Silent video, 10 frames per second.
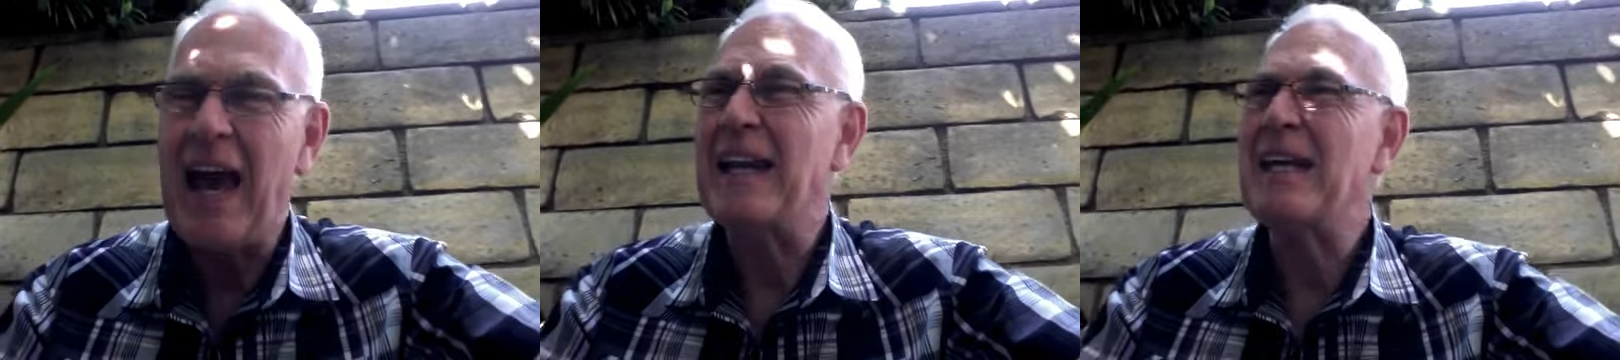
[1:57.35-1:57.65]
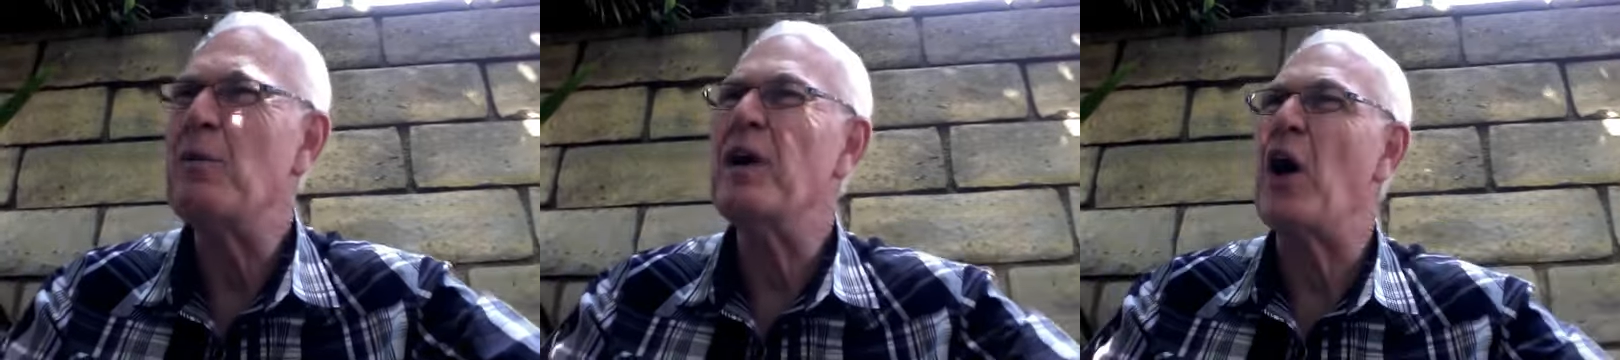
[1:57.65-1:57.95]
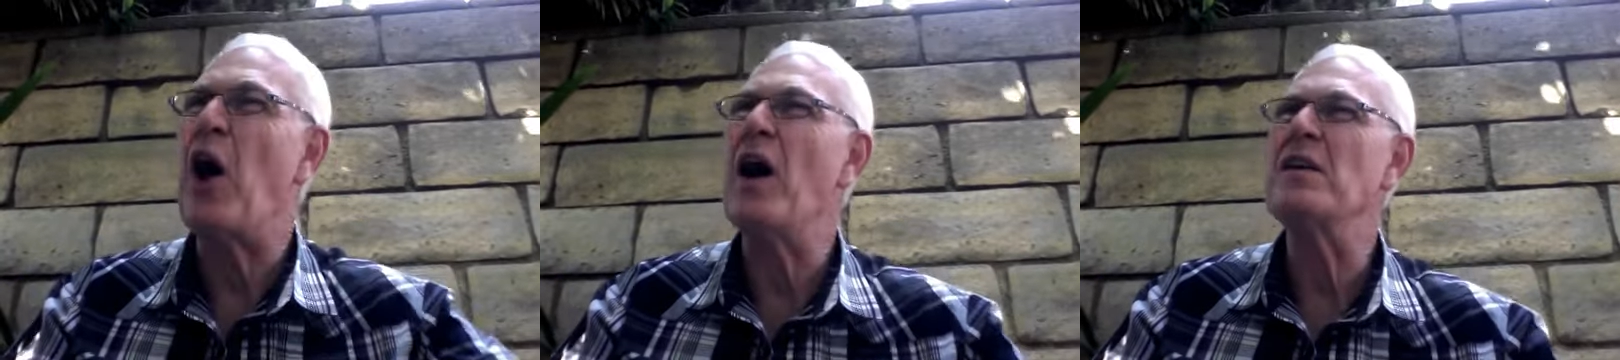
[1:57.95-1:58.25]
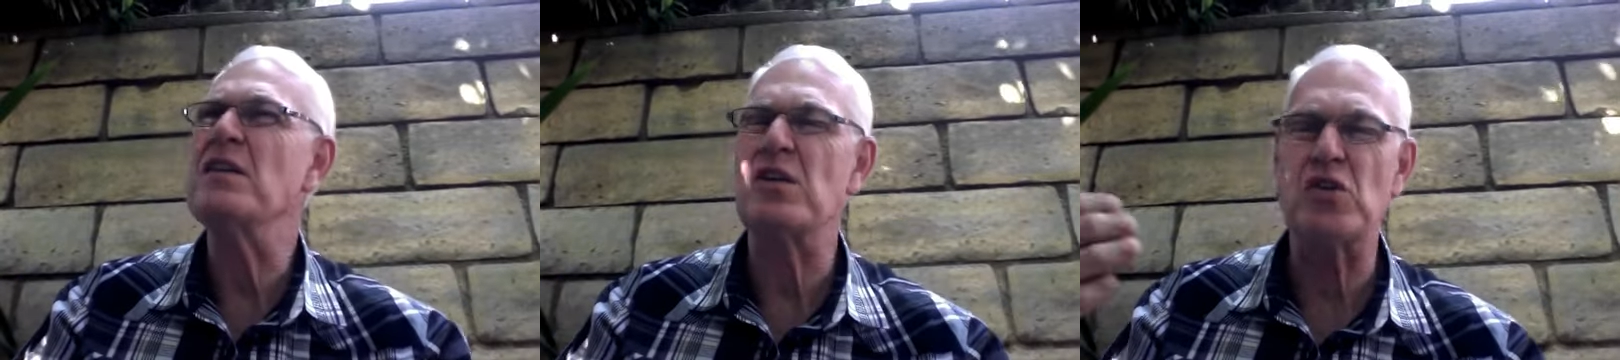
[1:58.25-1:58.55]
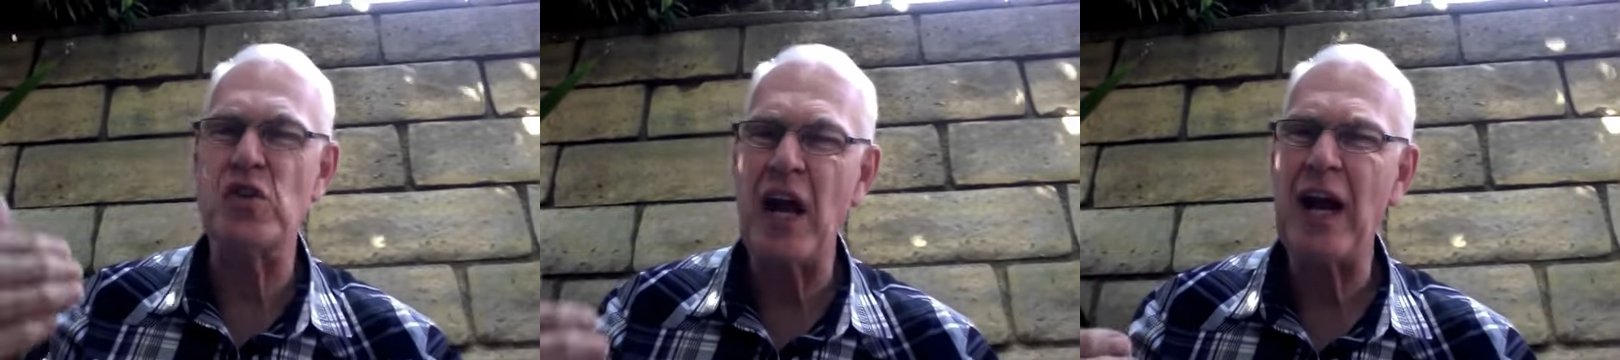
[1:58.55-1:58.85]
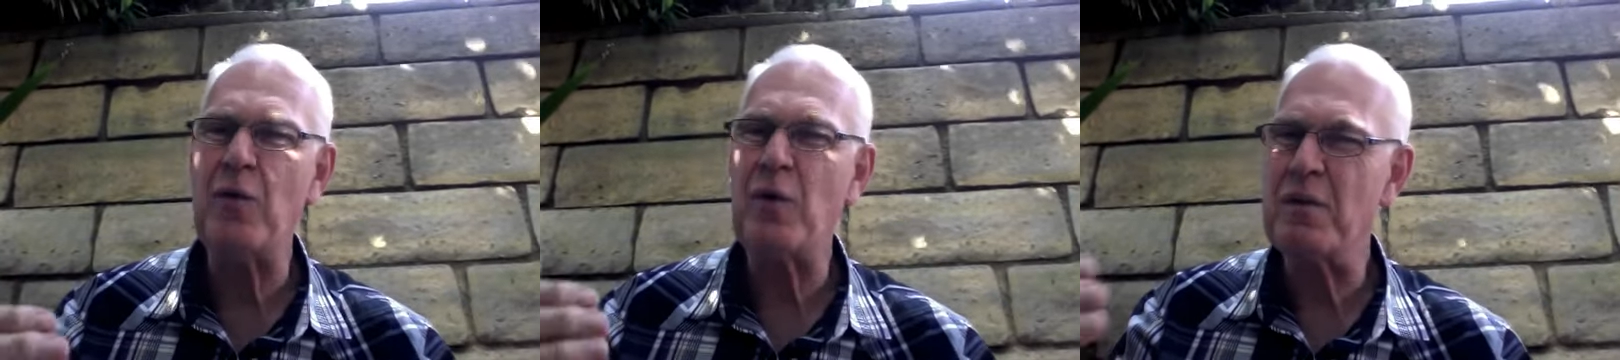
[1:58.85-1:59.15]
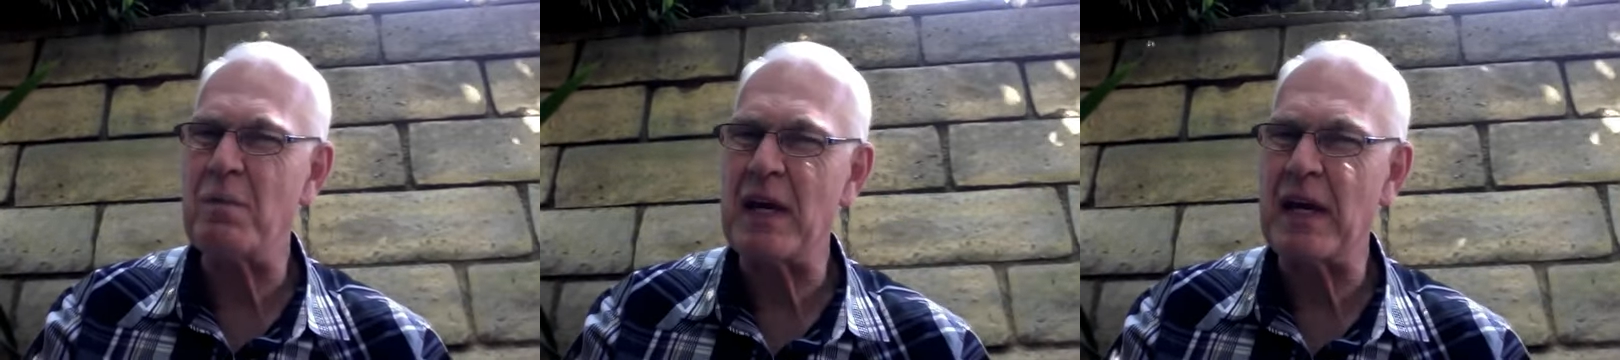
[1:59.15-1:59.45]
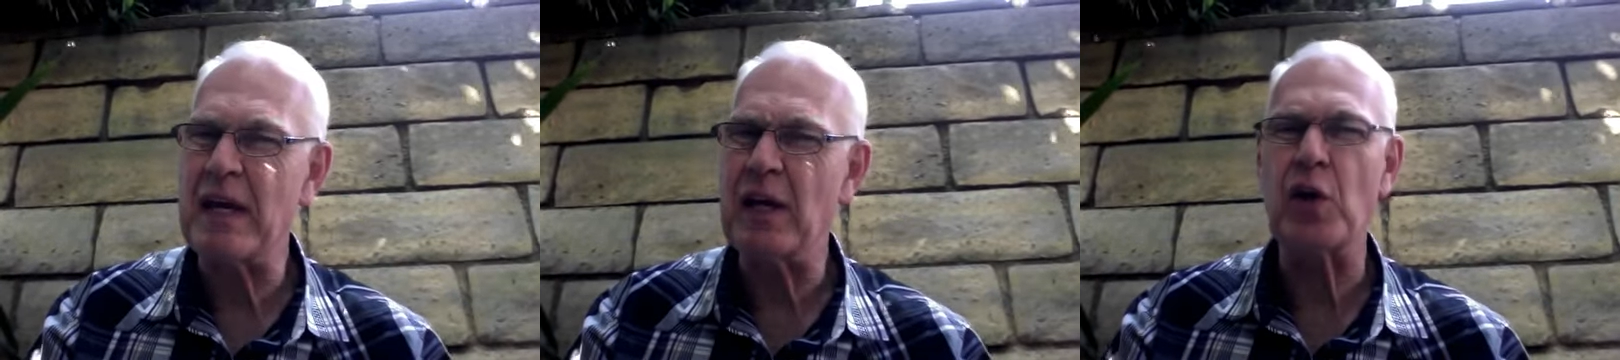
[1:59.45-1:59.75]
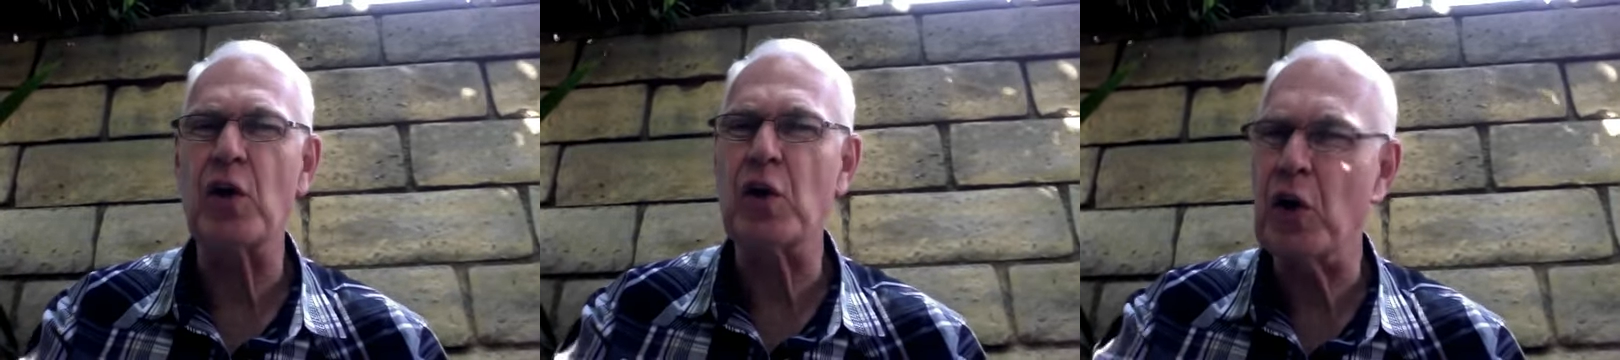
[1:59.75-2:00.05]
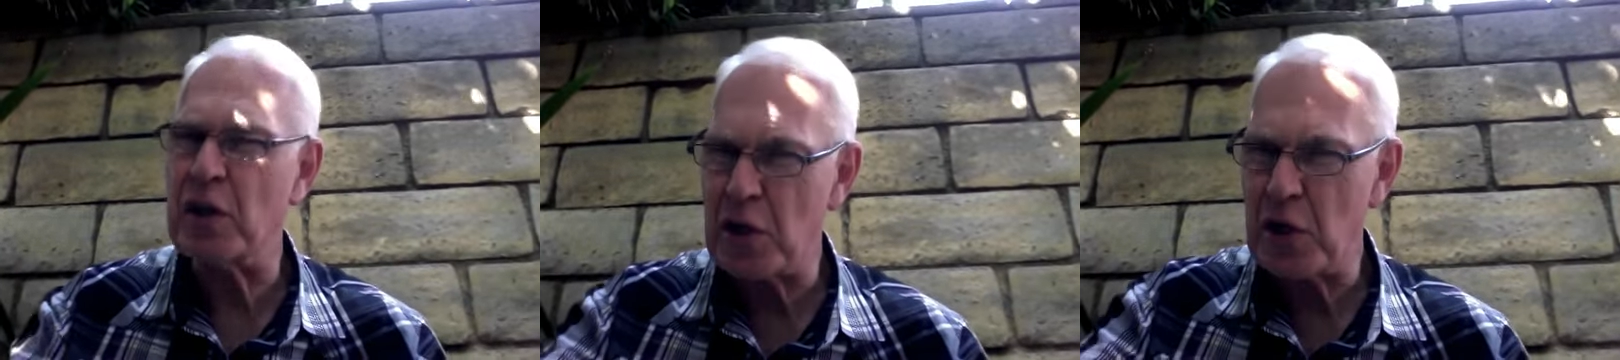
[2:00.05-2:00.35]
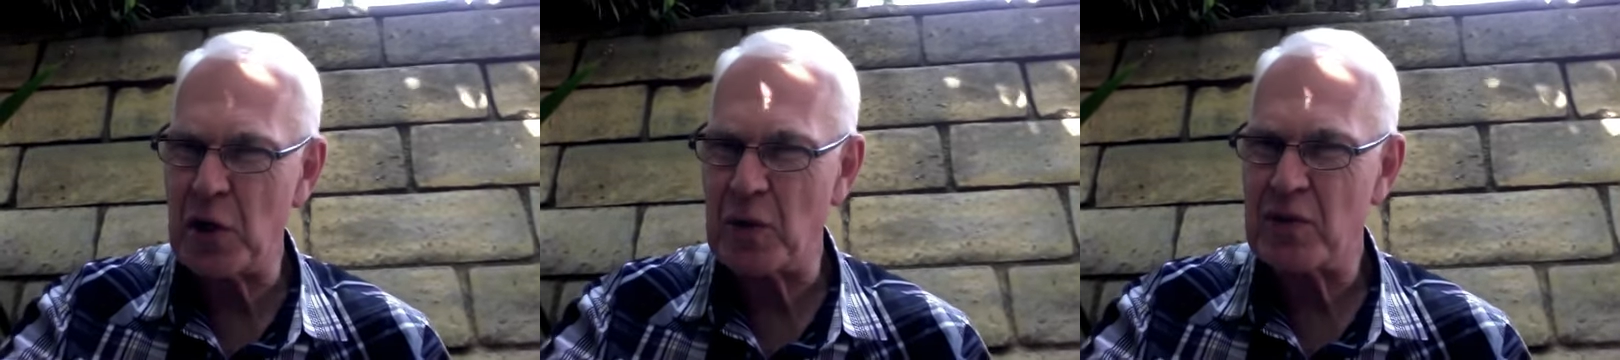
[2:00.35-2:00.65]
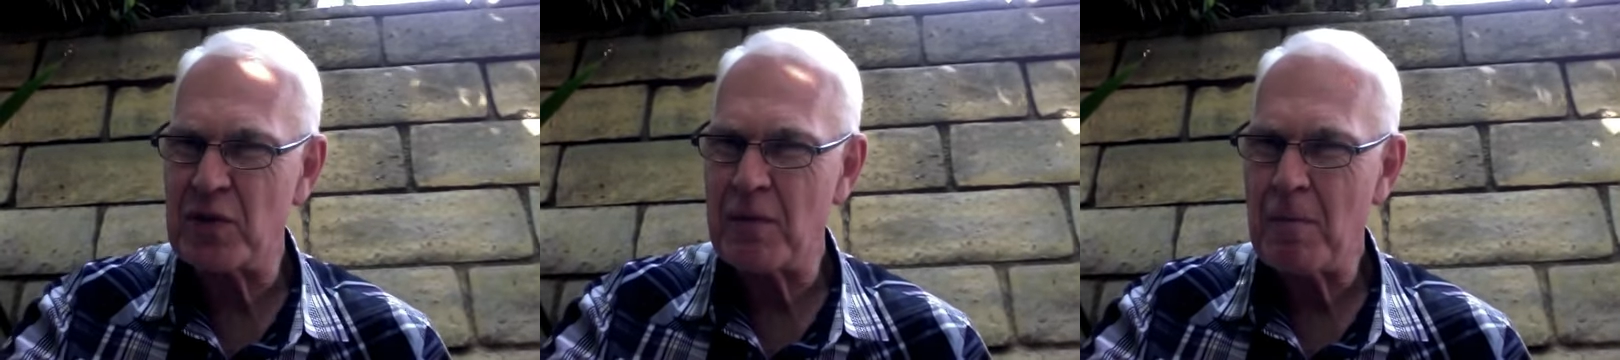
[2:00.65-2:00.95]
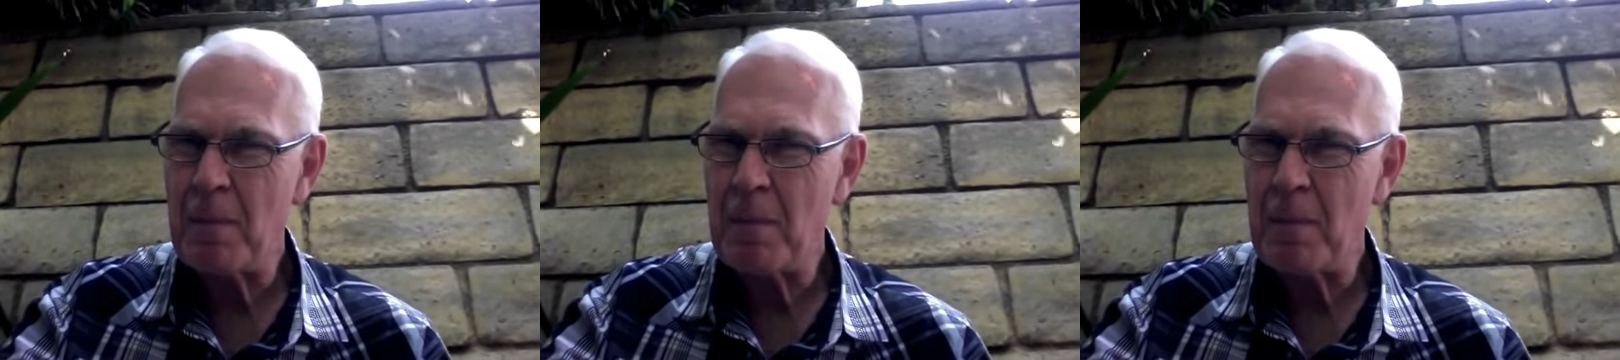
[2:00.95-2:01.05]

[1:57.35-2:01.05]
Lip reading: And he went on to share with me good news.